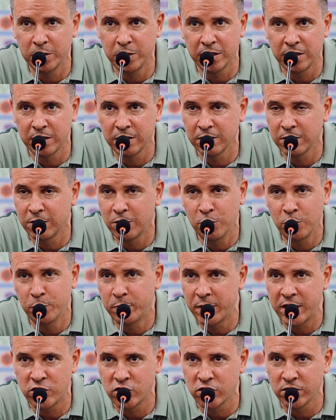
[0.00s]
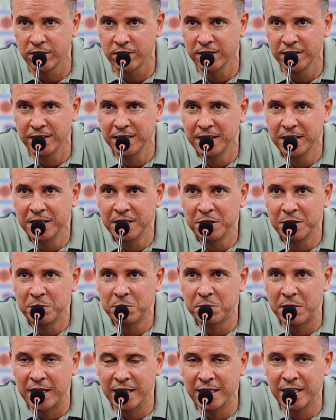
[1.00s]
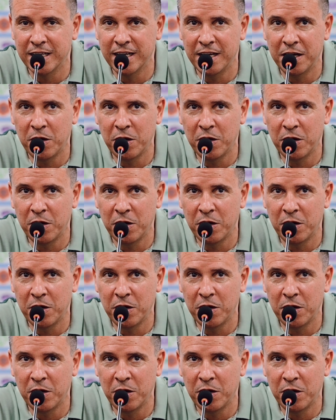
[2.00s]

with all pressure. But